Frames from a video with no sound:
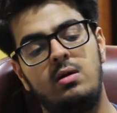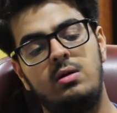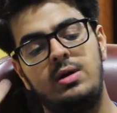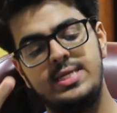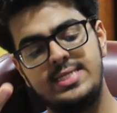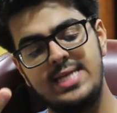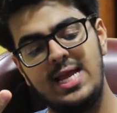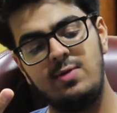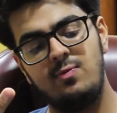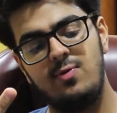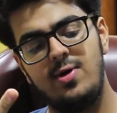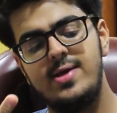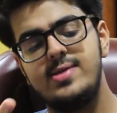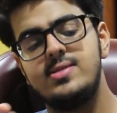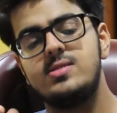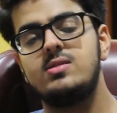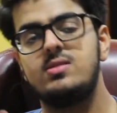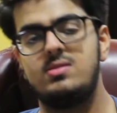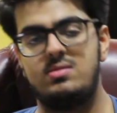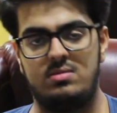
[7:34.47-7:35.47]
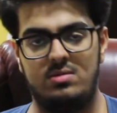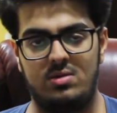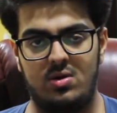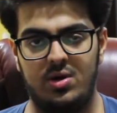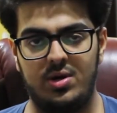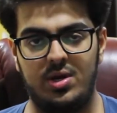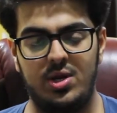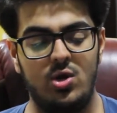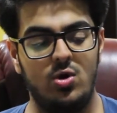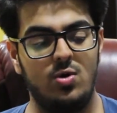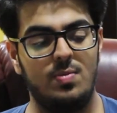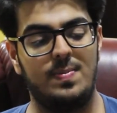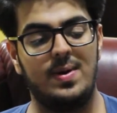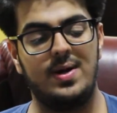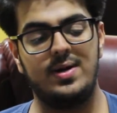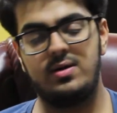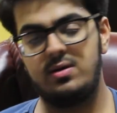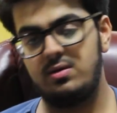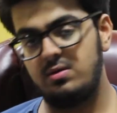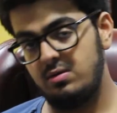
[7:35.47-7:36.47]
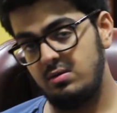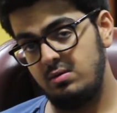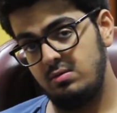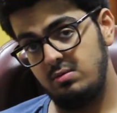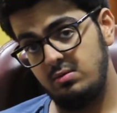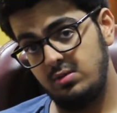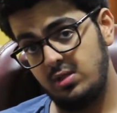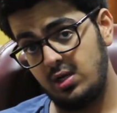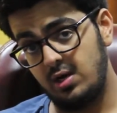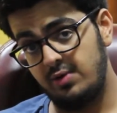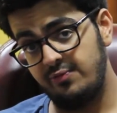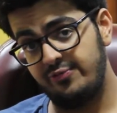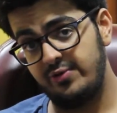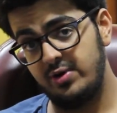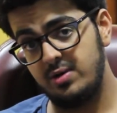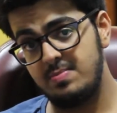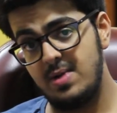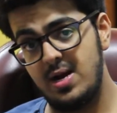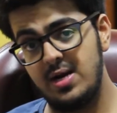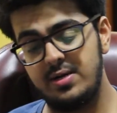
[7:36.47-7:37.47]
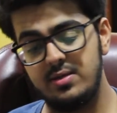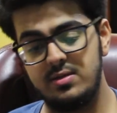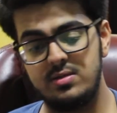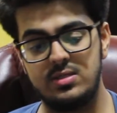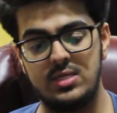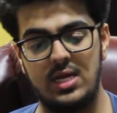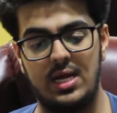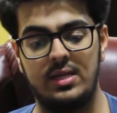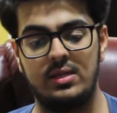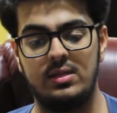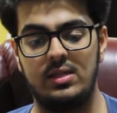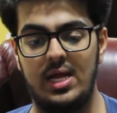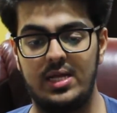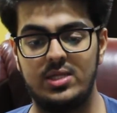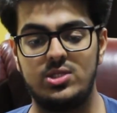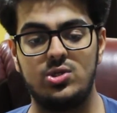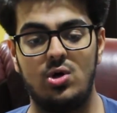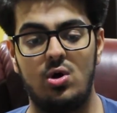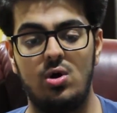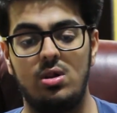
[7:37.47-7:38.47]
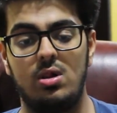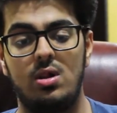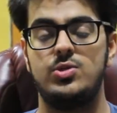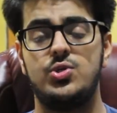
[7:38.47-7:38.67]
Design wise, not new, but the comfort matters, and that's all.